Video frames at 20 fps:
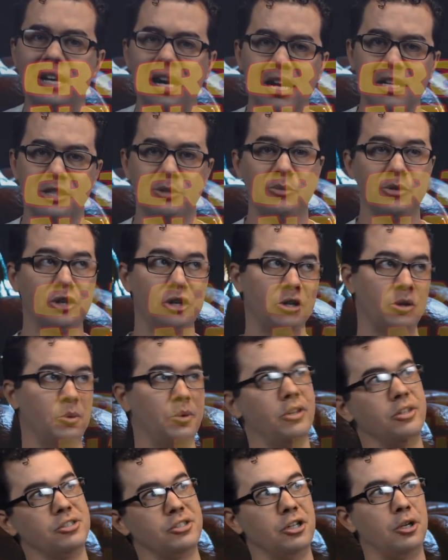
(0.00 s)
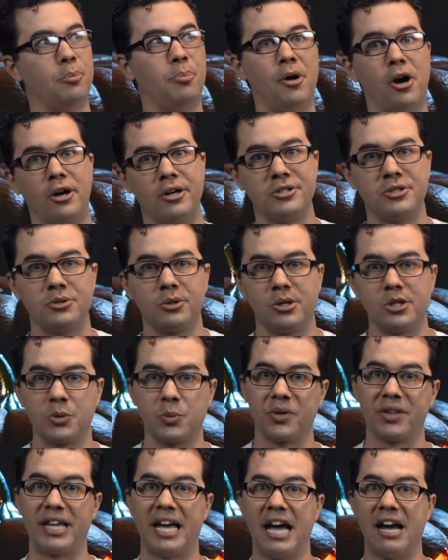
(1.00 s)
costume or go to one of those little party stores
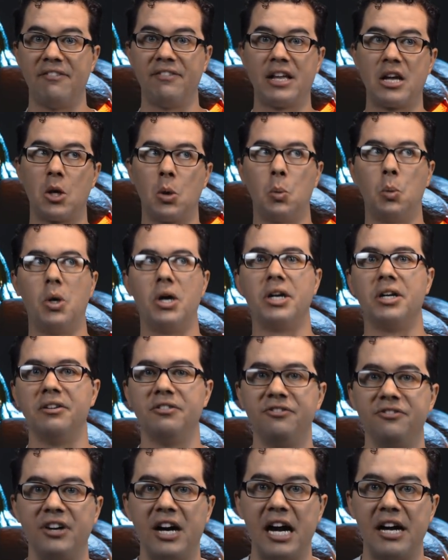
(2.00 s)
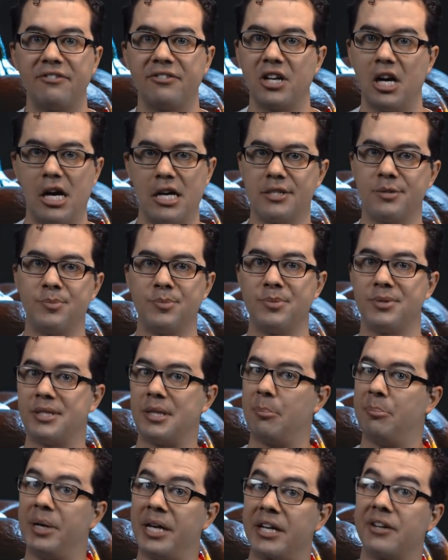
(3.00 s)
where they have like one of five costumes
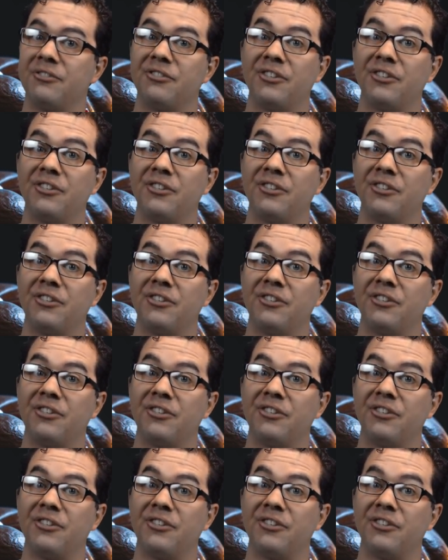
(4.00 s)
to pick